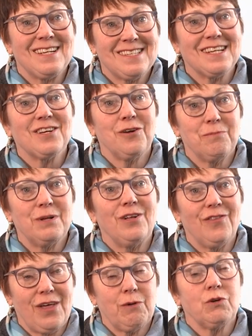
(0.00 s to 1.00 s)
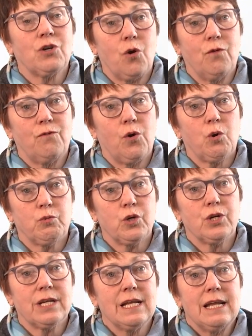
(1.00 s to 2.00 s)
single bill that will go
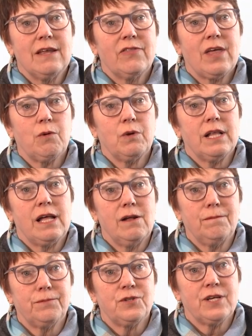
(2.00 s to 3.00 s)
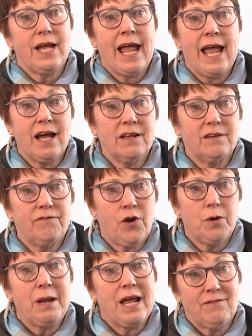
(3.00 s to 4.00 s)
forward that will help to add
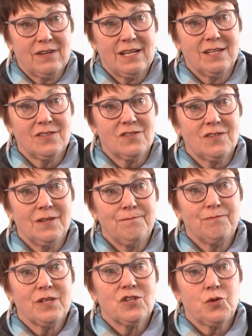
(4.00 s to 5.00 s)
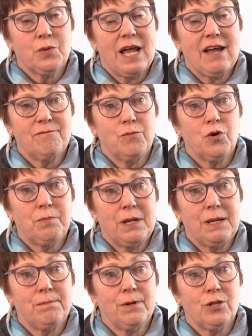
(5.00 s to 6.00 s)
farm advocates so we have more
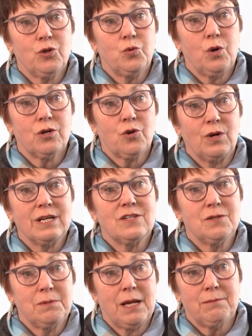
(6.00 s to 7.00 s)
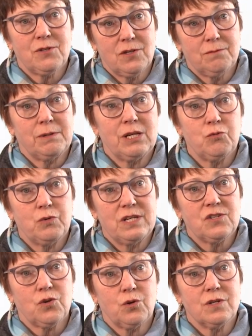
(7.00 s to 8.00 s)
people who are going to be able to be a
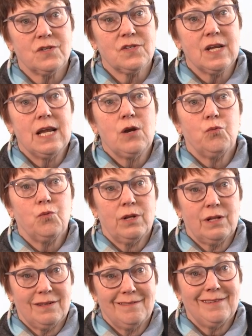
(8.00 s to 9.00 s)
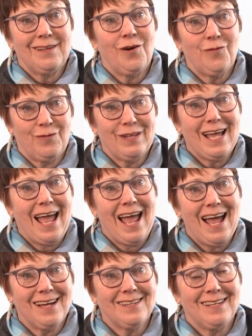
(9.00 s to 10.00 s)
resource. We'll hopefully
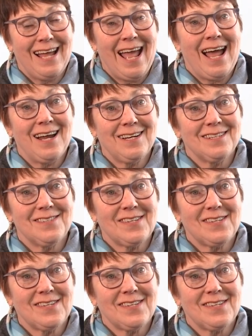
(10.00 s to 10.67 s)
add at